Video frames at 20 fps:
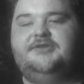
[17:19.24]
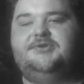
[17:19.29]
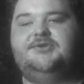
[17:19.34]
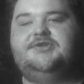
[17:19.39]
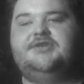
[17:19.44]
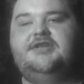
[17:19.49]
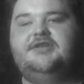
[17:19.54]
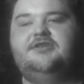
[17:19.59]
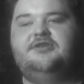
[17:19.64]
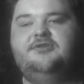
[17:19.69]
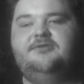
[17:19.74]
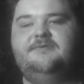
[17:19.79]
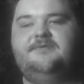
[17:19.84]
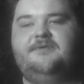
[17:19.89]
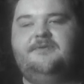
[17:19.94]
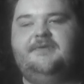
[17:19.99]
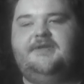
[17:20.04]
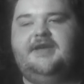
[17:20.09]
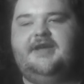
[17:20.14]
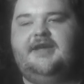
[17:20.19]
so stay tuned
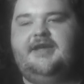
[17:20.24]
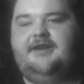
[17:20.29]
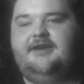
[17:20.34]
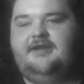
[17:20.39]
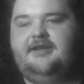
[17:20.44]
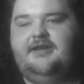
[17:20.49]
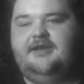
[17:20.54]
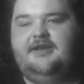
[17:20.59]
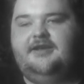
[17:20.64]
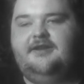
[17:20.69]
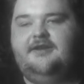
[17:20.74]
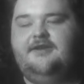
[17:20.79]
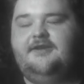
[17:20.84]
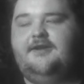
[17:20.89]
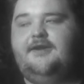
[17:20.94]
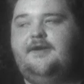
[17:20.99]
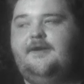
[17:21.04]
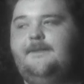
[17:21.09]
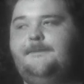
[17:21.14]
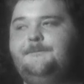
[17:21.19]
for that and
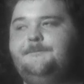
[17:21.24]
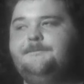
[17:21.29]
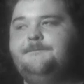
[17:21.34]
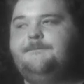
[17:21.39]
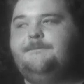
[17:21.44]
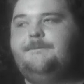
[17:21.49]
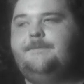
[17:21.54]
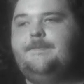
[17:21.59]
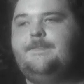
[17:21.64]
um,